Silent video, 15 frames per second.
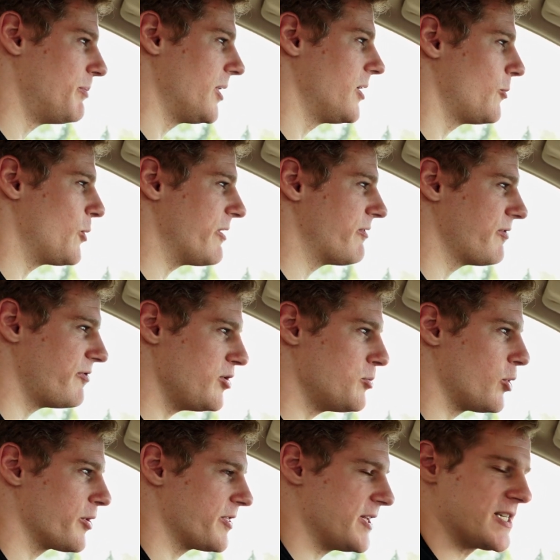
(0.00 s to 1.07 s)
but we have a few
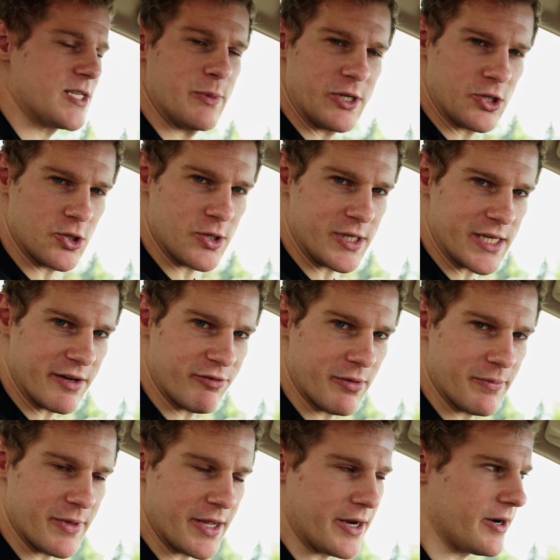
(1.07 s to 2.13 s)
more things that we couldn't get
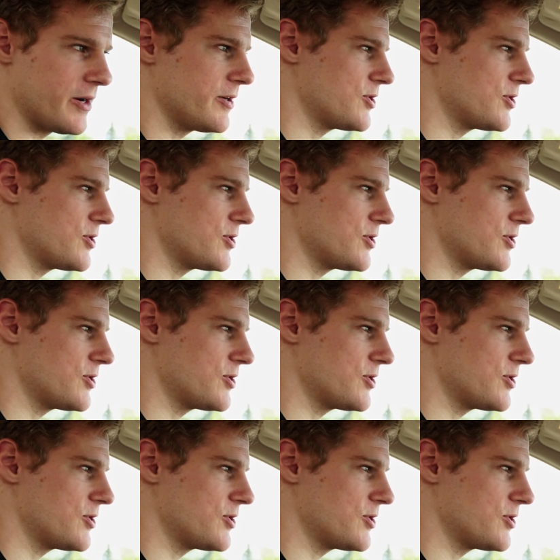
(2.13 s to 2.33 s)
from there.